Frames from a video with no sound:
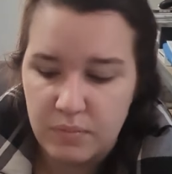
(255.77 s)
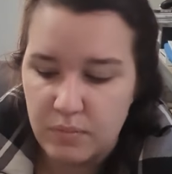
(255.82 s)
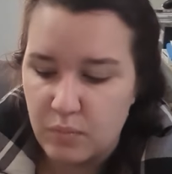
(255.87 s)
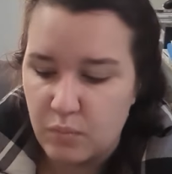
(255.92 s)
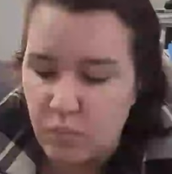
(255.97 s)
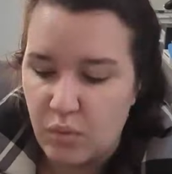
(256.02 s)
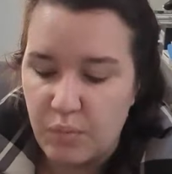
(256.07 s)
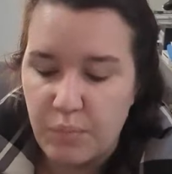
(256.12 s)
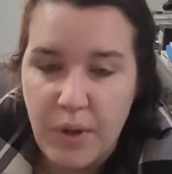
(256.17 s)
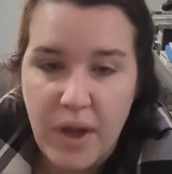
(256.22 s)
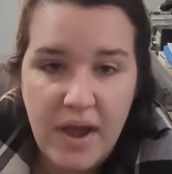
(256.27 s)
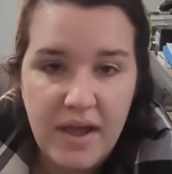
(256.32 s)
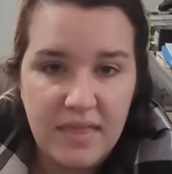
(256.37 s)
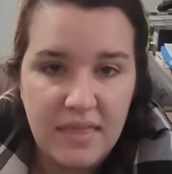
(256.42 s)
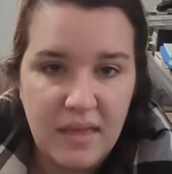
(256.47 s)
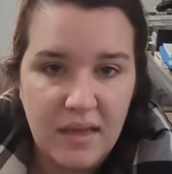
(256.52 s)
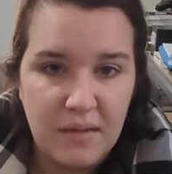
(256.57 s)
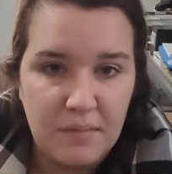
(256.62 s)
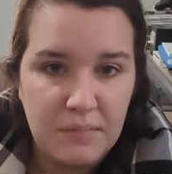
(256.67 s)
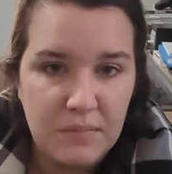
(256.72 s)
will buy
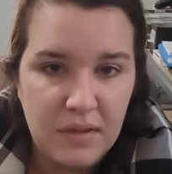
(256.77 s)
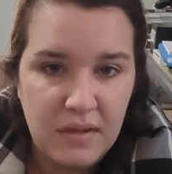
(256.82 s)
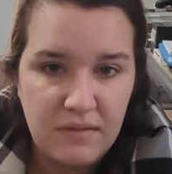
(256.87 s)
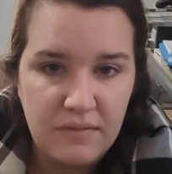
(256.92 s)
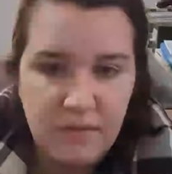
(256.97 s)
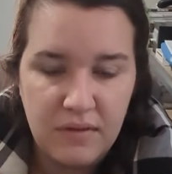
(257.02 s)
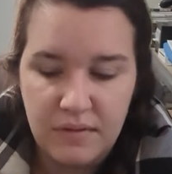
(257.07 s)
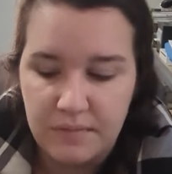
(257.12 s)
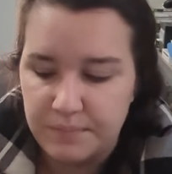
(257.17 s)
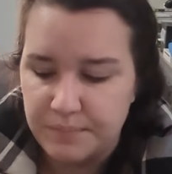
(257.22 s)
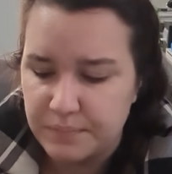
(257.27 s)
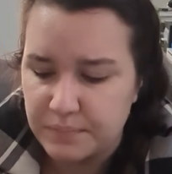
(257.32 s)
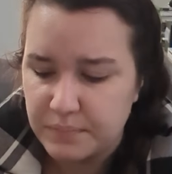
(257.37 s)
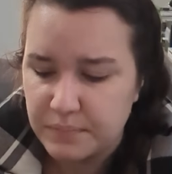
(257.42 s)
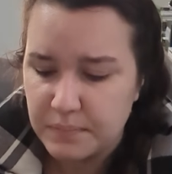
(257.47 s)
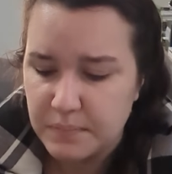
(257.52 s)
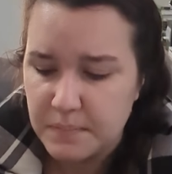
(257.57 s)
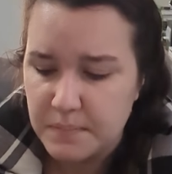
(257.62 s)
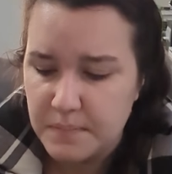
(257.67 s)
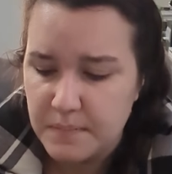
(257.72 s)
them, even
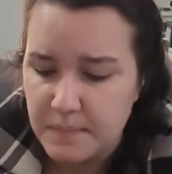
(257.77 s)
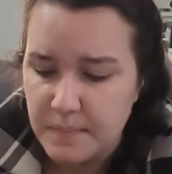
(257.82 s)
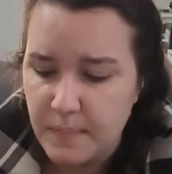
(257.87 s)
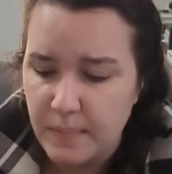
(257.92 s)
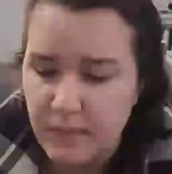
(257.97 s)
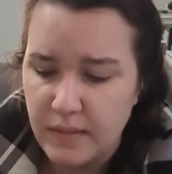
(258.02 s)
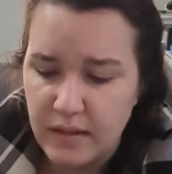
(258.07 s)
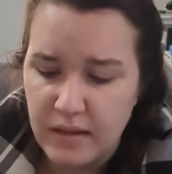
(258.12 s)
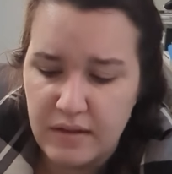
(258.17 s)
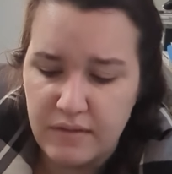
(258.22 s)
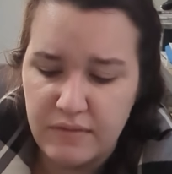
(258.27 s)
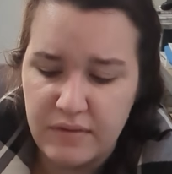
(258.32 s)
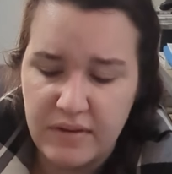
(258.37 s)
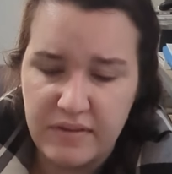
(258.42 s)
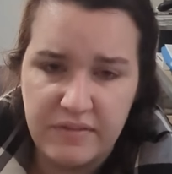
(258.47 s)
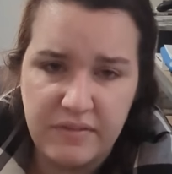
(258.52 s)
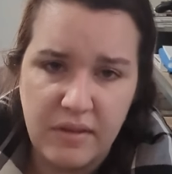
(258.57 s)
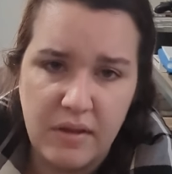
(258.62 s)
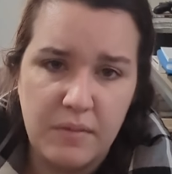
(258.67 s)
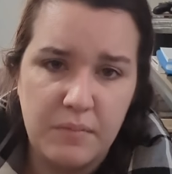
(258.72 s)
if
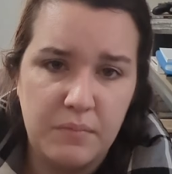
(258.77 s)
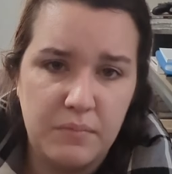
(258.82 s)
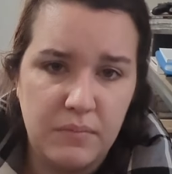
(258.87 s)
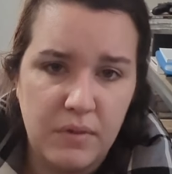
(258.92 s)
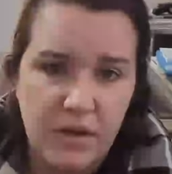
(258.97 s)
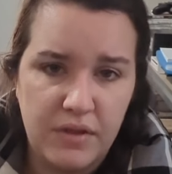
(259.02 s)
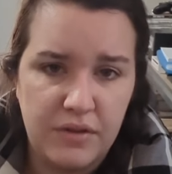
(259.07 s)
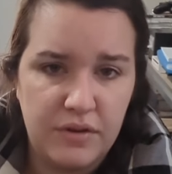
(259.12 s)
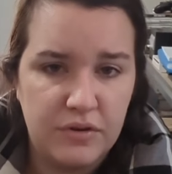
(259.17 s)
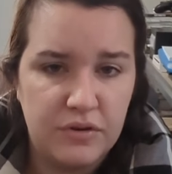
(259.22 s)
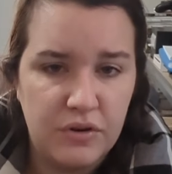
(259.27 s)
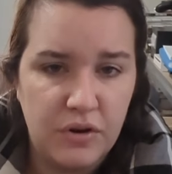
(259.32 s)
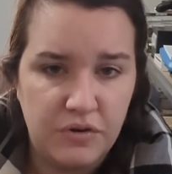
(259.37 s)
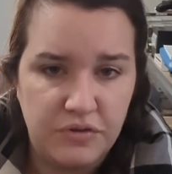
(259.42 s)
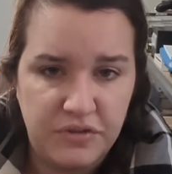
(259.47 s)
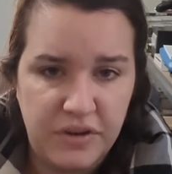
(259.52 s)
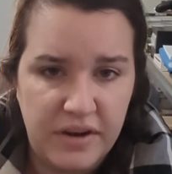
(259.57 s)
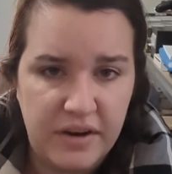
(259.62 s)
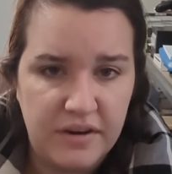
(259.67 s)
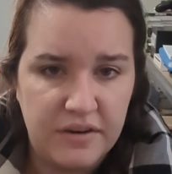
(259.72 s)
some other
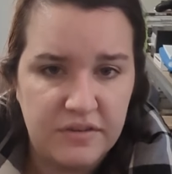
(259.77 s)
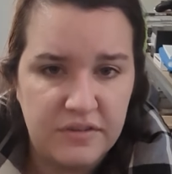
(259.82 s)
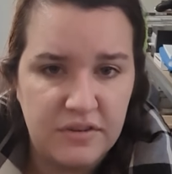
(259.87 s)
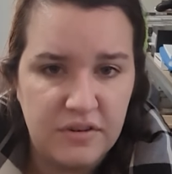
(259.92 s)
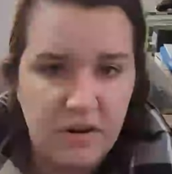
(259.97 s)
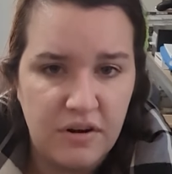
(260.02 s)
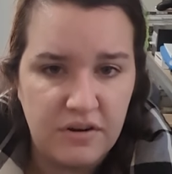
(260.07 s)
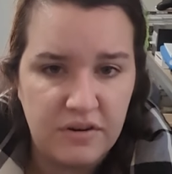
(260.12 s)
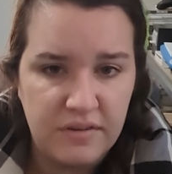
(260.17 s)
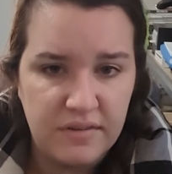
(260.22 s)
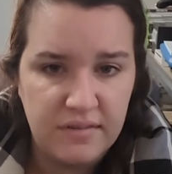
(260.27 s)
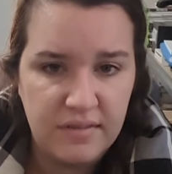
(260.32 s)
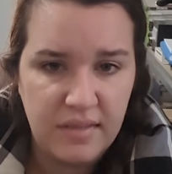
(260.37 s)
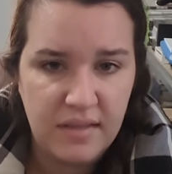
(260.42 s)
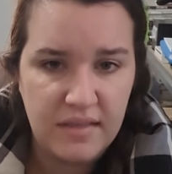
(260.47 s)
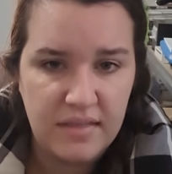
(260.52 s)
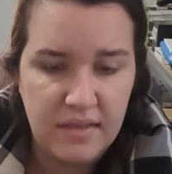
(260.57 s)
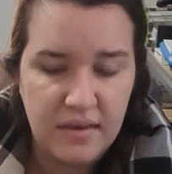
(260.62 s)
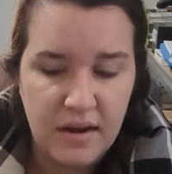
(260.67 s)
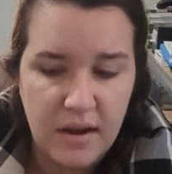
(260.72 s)
crocheters and artists
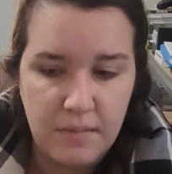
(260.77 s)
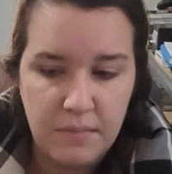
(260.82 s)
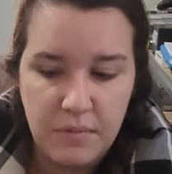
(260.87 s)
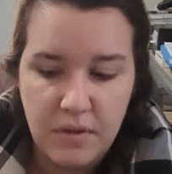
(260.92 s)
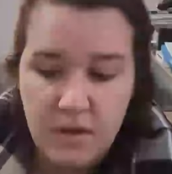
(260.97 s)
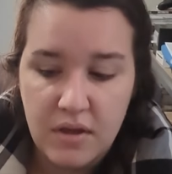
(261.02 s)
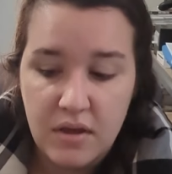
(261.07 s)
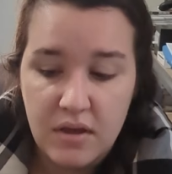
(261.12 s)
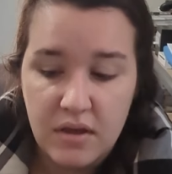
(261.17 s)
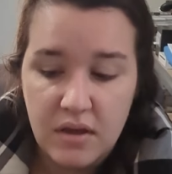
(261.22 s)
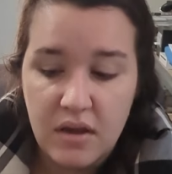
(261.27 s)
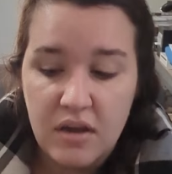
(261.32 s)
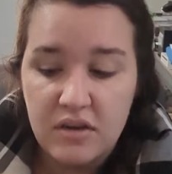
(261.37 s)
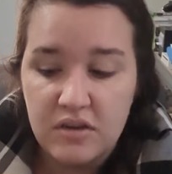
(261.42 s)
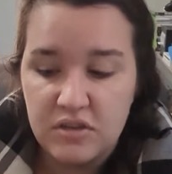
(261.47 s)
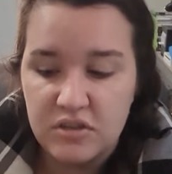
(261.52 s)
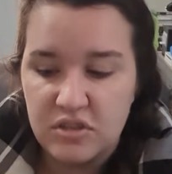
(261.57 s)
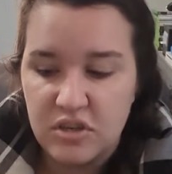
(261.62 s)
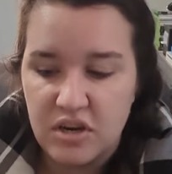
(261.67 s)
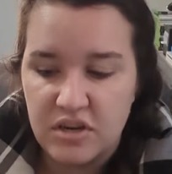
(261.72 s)
think that I'm
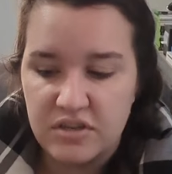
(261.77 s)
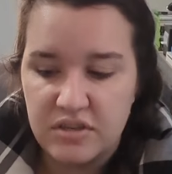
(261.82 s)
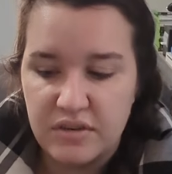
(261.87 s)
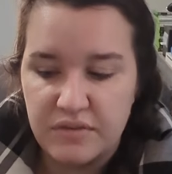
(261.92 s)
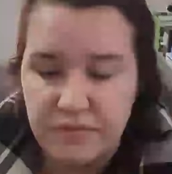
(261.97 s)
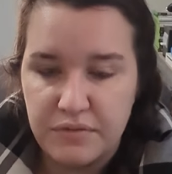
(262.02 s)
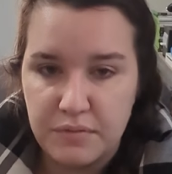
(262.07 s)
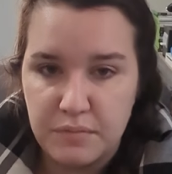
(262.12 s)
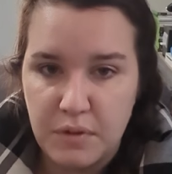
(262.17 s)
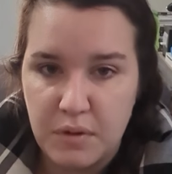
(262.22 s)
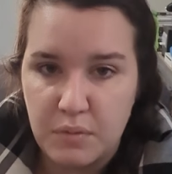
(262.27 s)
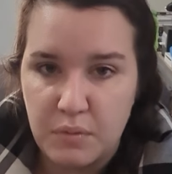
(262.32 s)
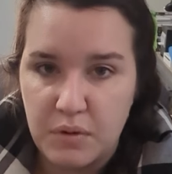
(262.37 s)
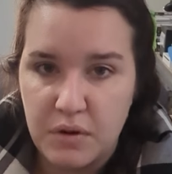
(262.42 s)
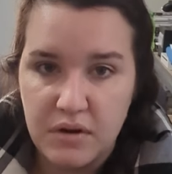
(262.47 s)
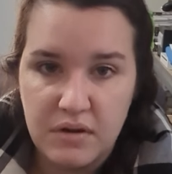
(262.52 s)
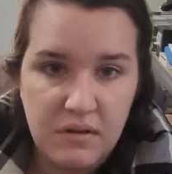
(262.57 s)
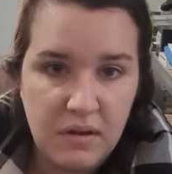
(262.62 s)
undercharging for my work.